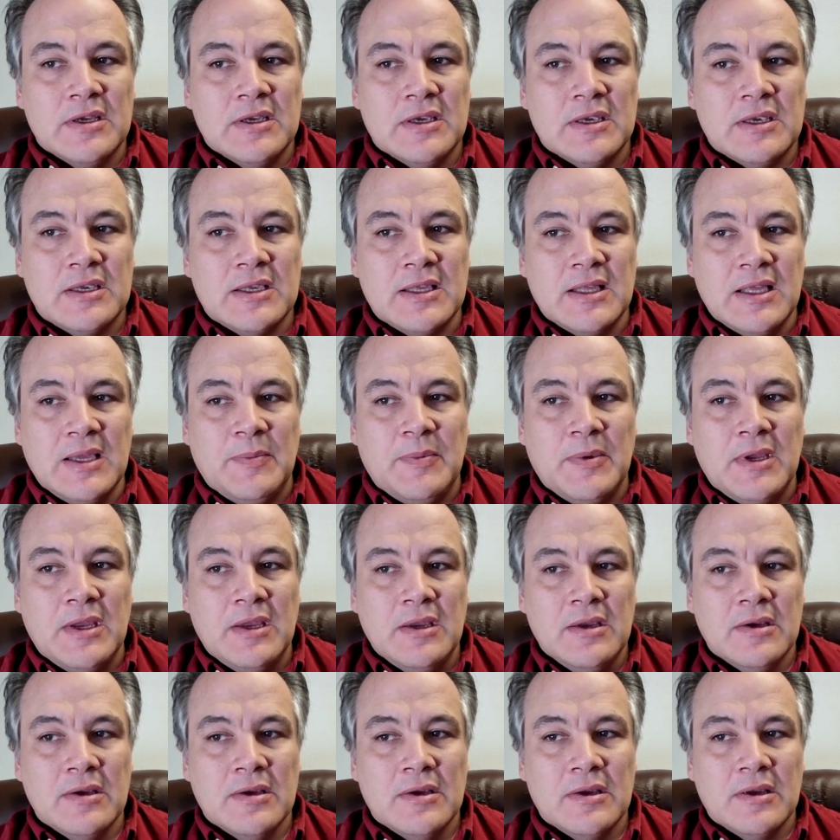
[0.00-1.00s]

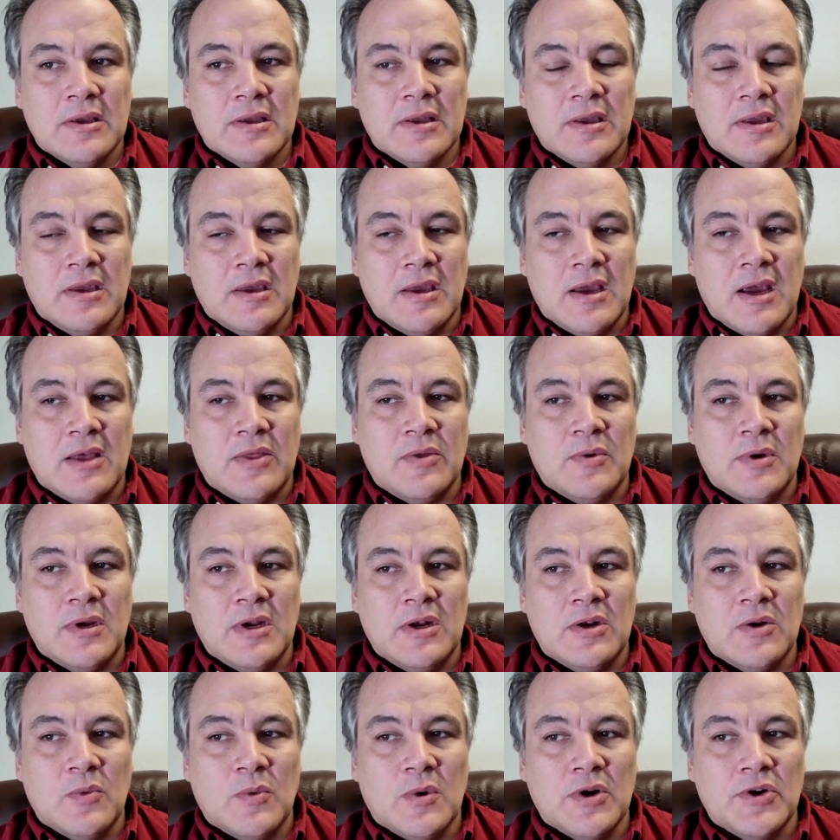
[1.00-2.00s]
Sleeping,
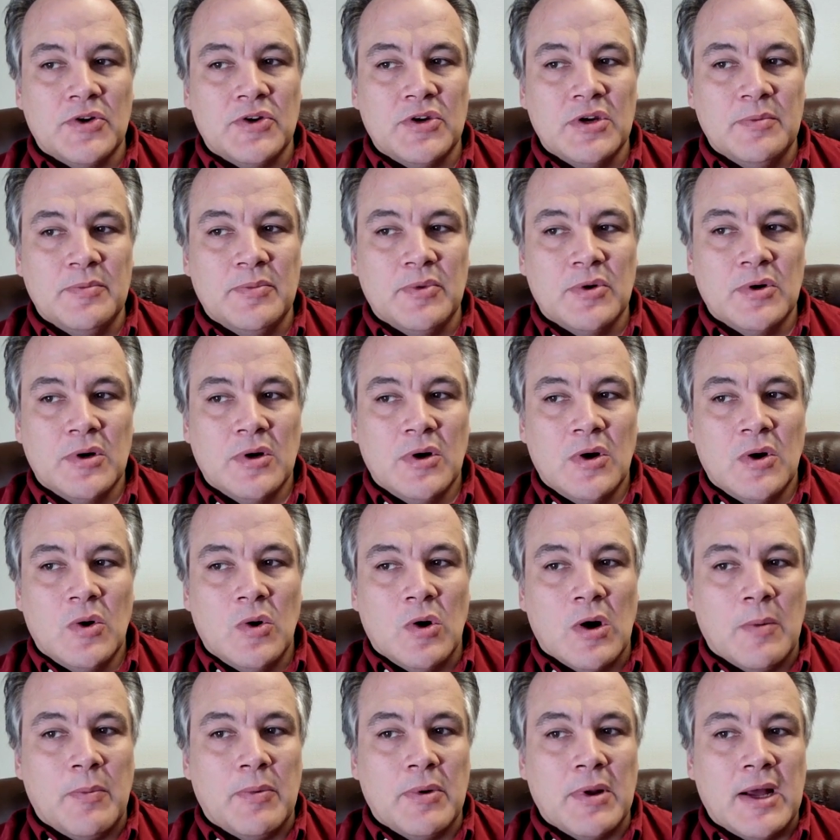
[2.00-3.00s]
gathering to worship,
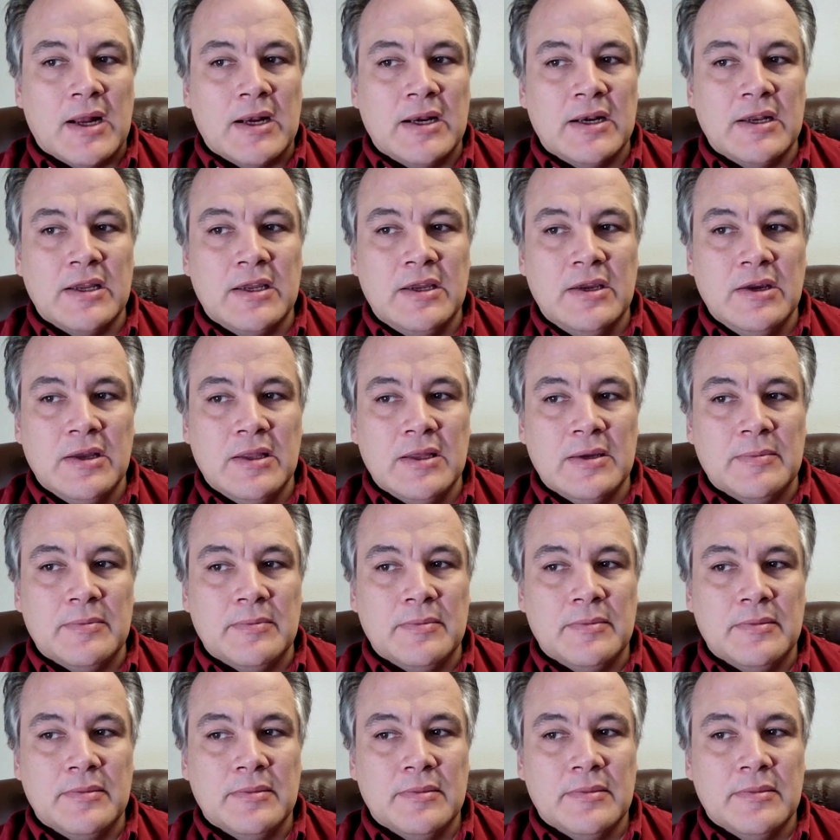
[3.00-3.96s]
or plotting to kill him?